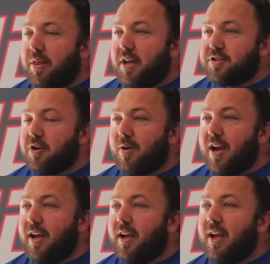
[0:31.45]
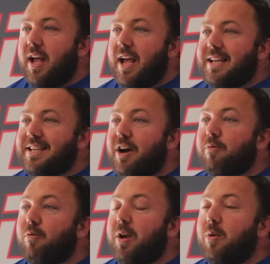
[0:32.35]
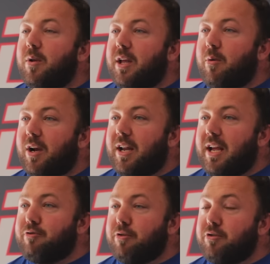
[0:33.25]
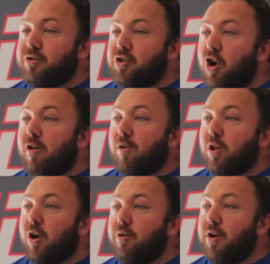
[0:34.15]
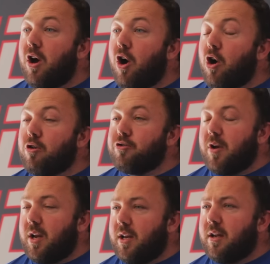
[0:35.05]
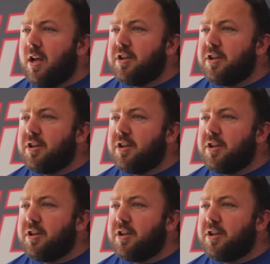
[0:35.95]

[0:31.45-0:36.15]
with SRA is how frequently we're going to introduce overload hard training.